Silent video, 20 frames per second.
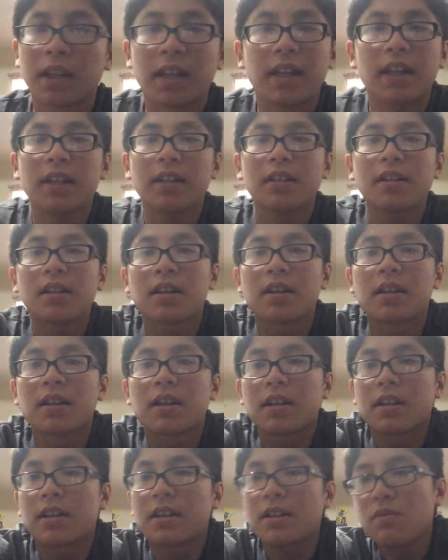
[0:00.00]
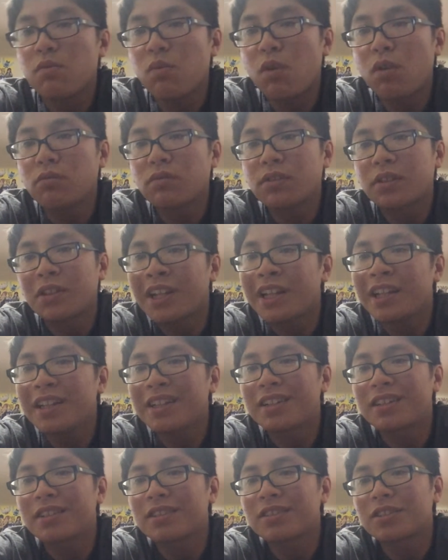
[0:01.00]
And it won't
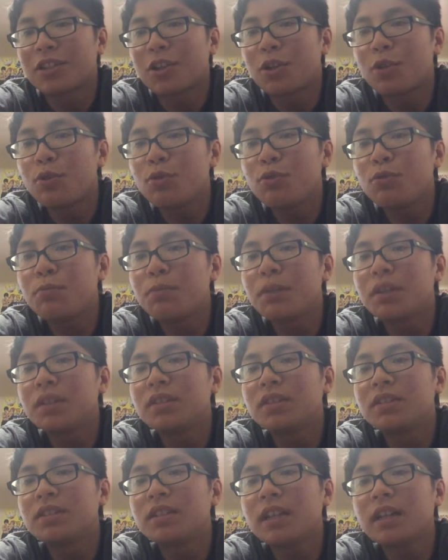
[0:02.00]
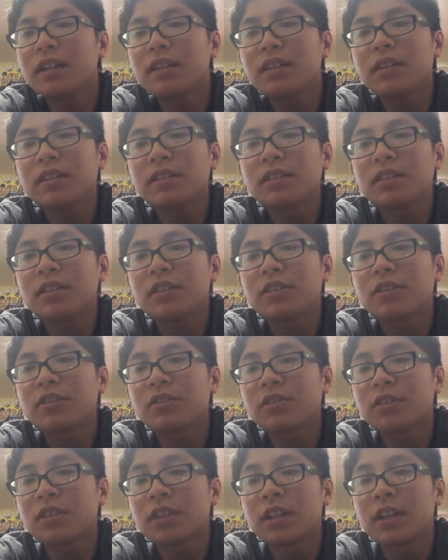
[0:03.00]
take two bazillion
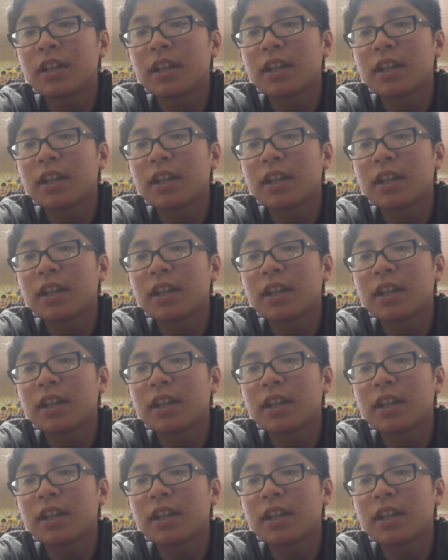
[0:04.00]
years